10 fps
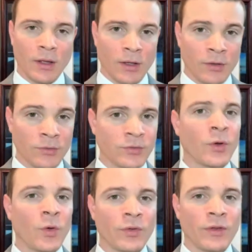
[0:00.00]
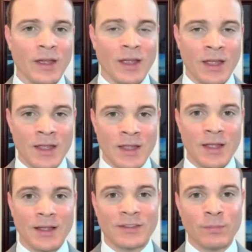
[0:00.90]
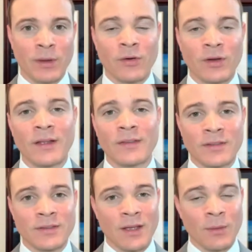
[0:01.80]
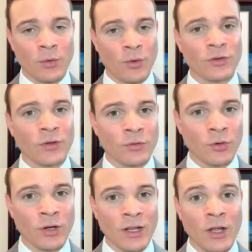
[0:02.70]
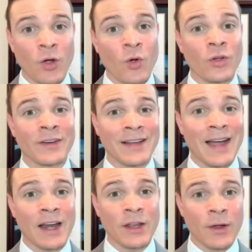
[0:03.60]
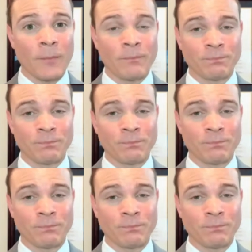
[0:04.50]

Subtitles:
consult a experienced immigration attorney who can guide you